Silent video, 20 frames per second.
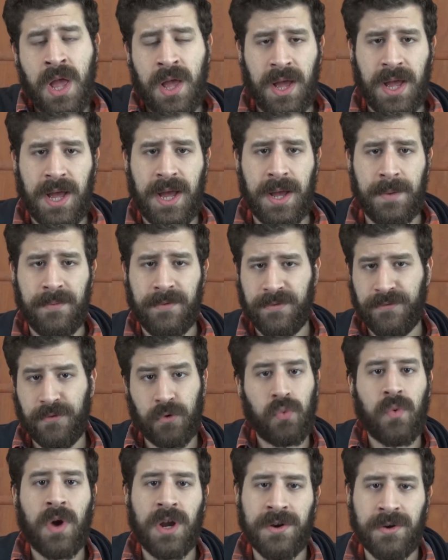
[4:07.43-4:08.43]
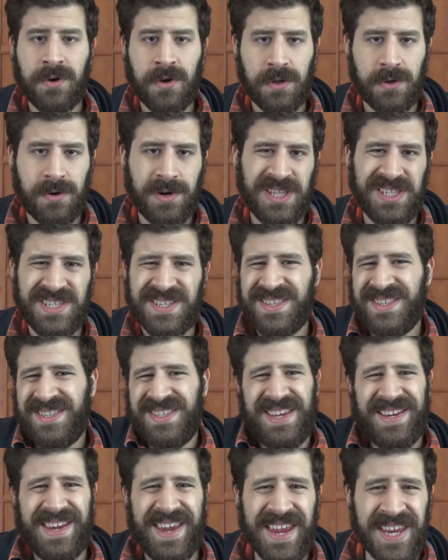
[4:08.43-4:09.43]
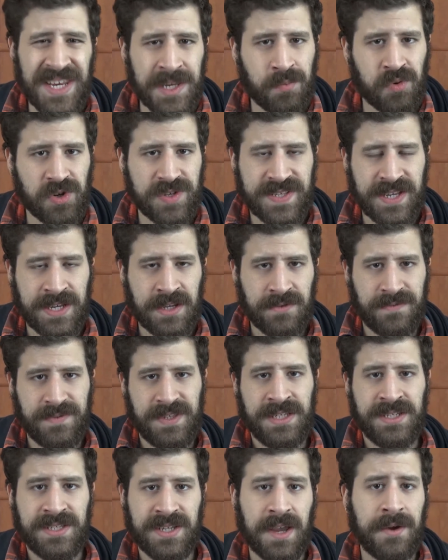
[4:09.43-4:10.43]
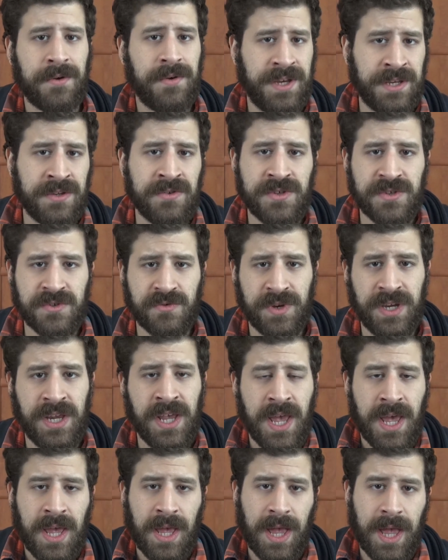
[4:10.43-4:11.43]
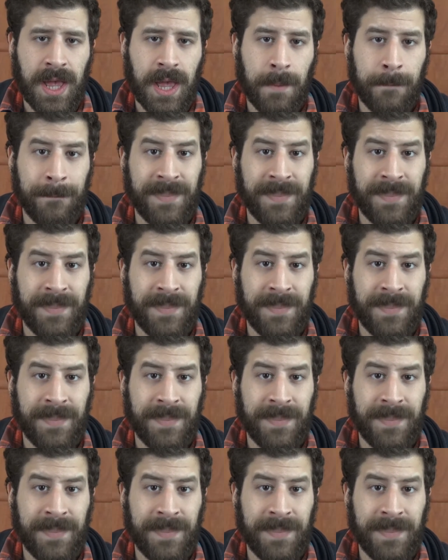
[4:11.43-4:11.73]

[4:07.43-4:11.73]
uh, for watercolor, at least it's like 80% of the entire industry uh,